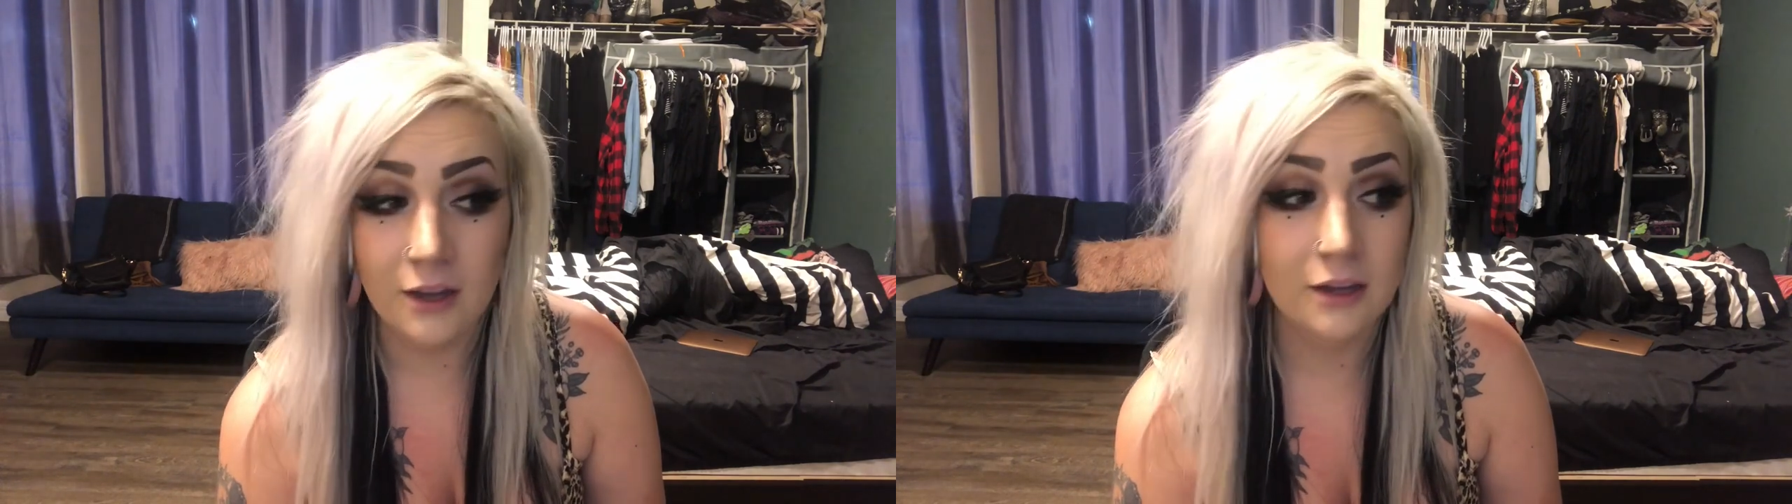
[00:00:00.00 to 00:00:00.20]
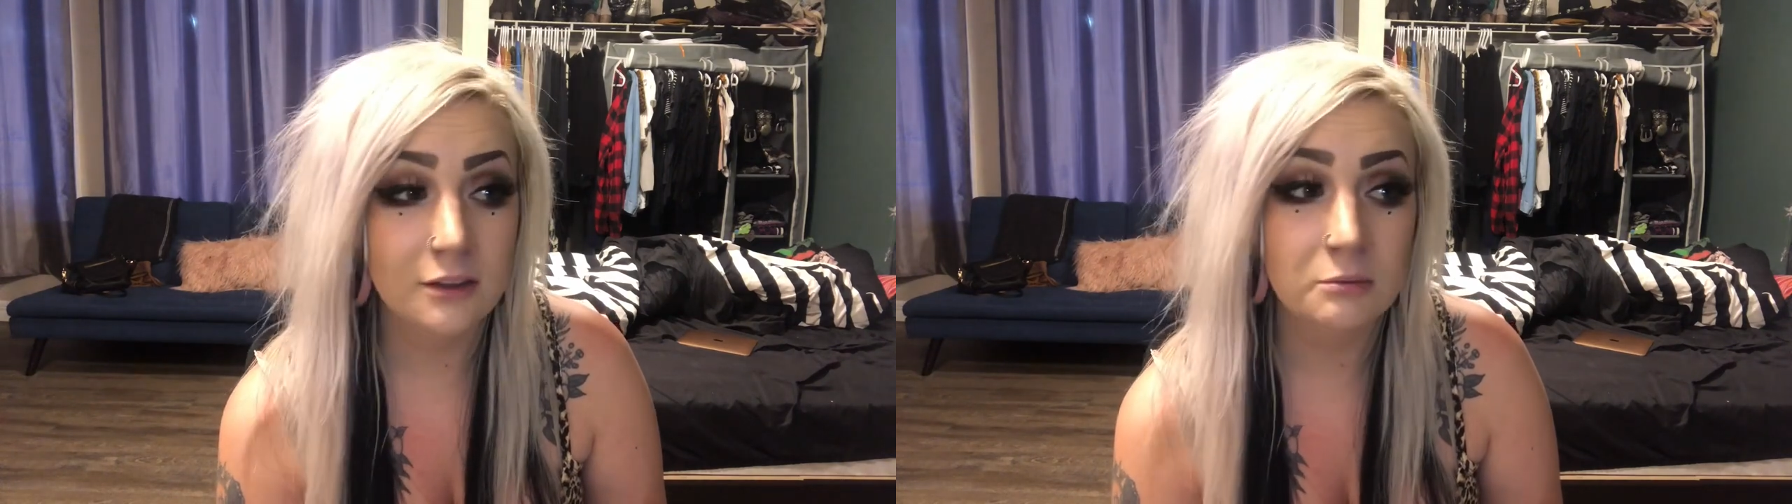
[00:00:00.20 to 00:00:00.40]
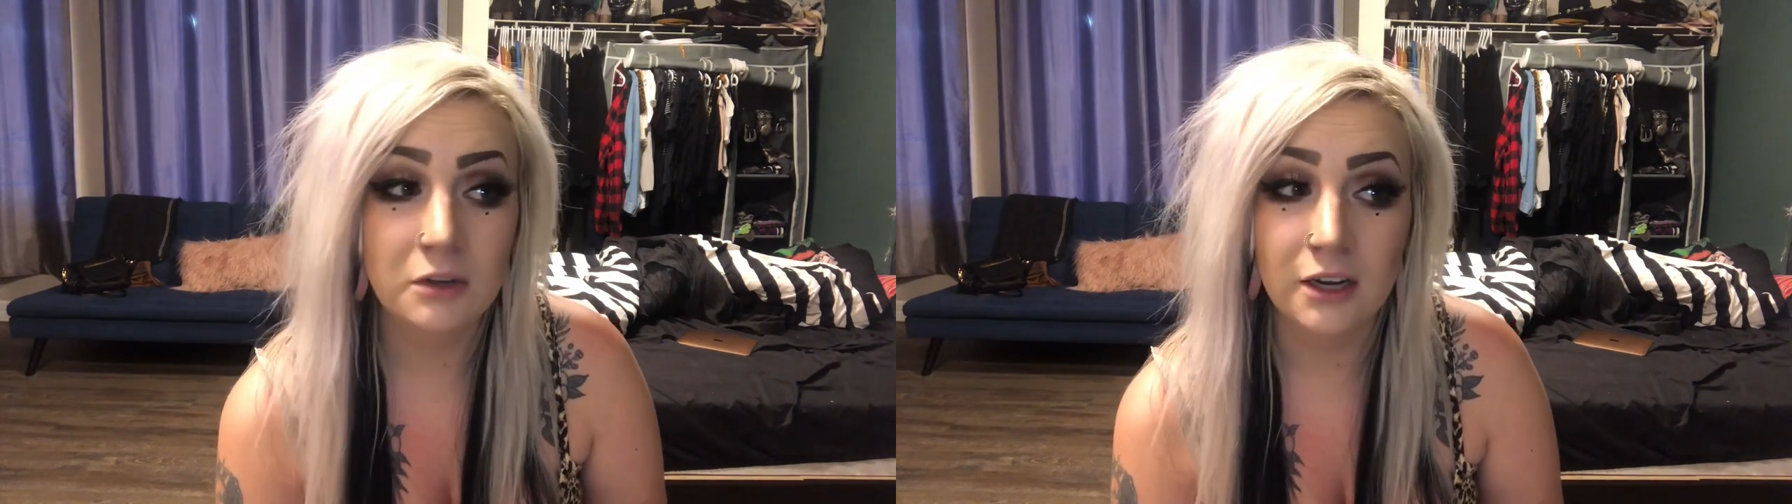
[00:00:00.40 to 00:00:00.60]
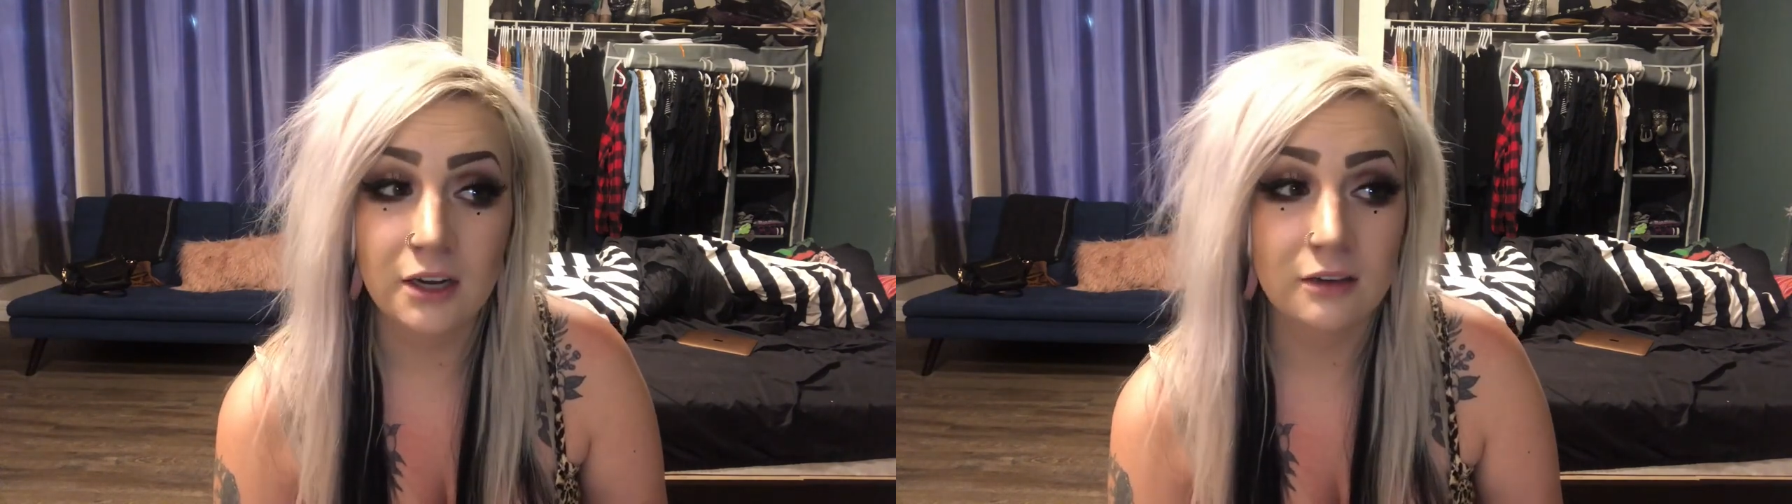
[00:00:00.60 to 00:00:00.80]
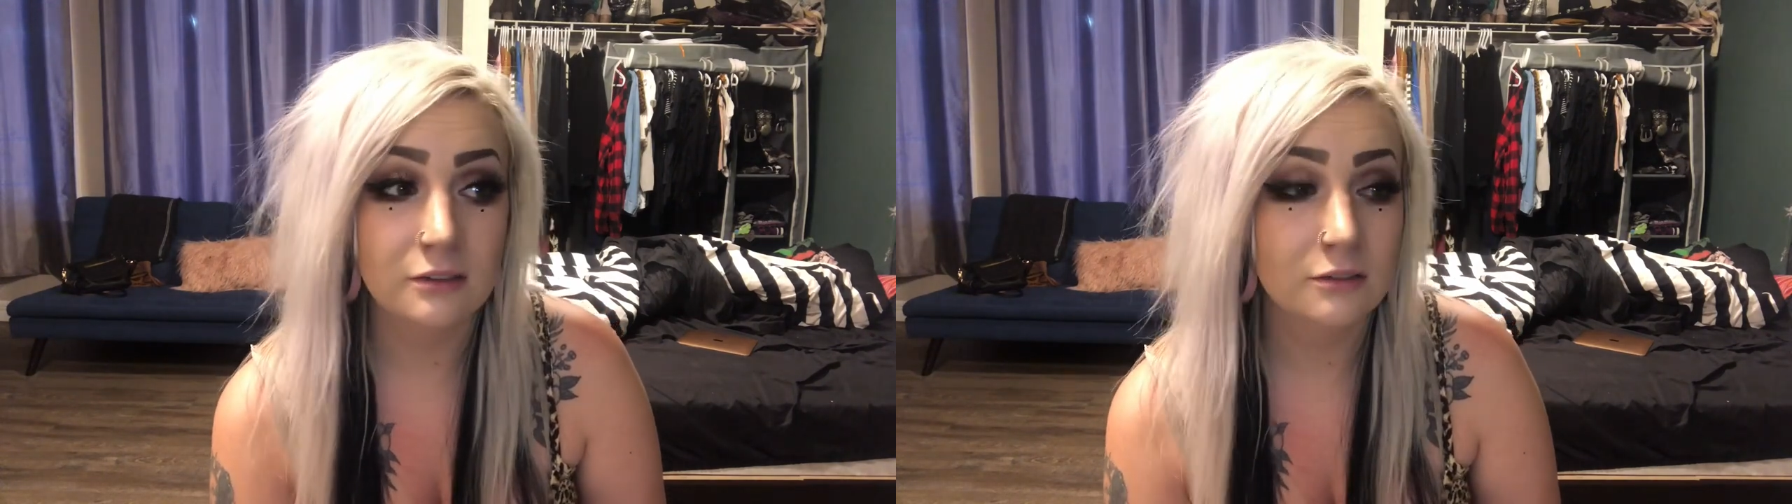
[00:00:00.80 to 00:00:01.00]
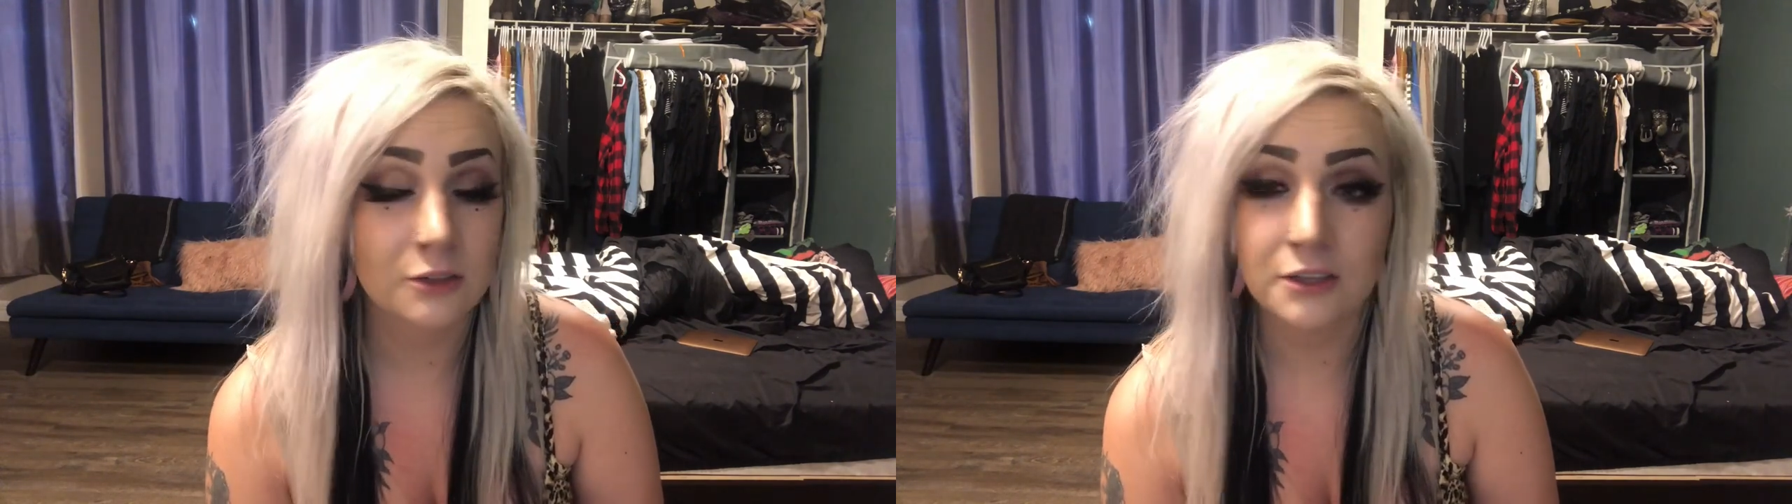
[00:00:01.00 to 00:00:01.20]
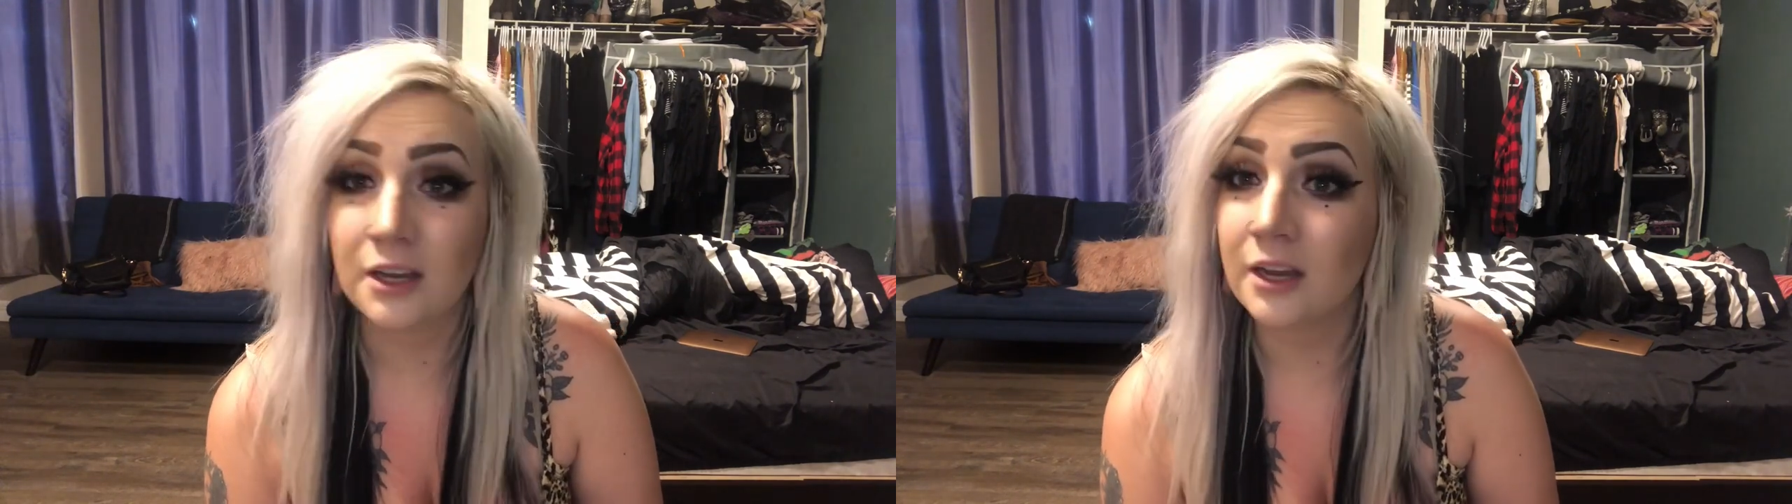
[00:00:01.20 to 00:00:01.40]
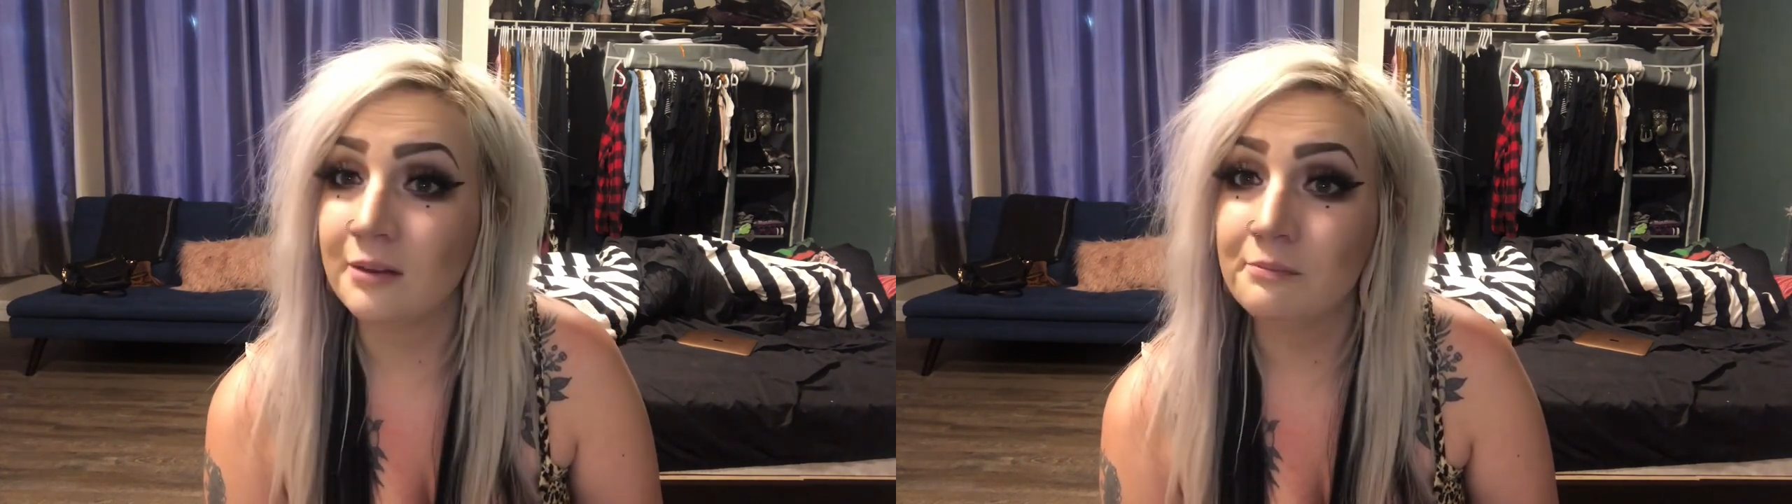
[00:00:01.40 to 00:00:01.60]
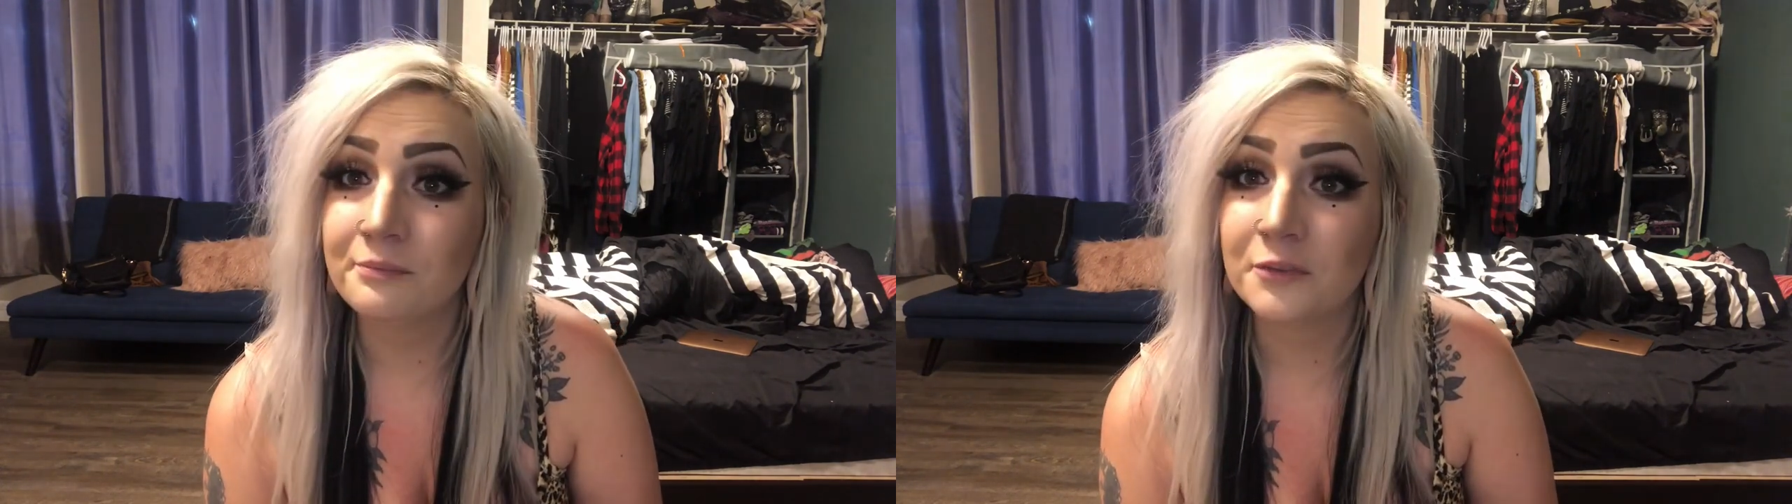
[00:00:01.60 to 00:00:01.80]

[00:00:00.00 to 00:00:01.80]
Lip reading: hate the player or the game